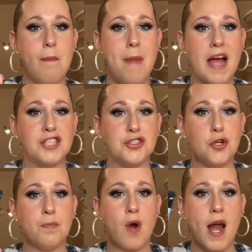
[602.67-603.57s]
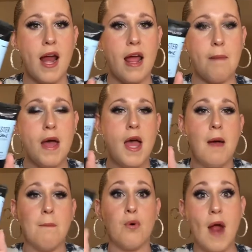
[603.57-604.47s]
Master Prime
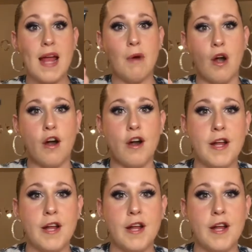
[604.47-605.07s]
primer.